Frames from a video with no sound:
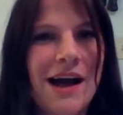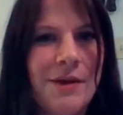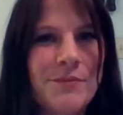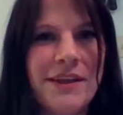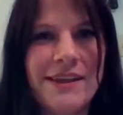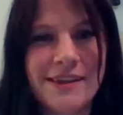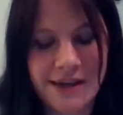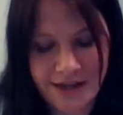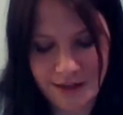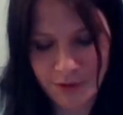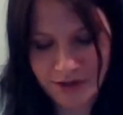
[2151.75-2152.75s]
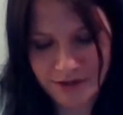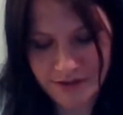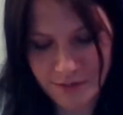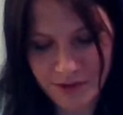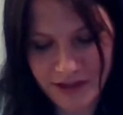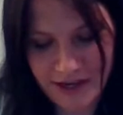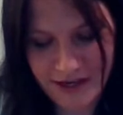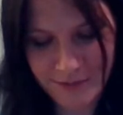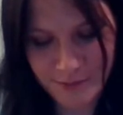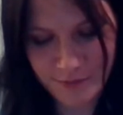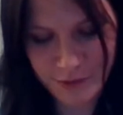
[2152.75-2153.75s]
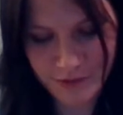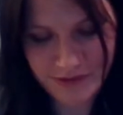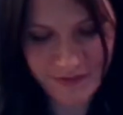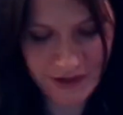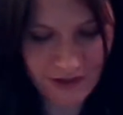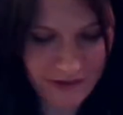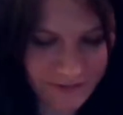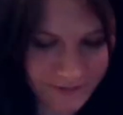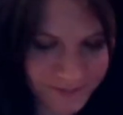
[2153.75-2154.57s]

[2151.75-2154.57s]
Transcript: I'm glad that I came on. I'm glad I persevered.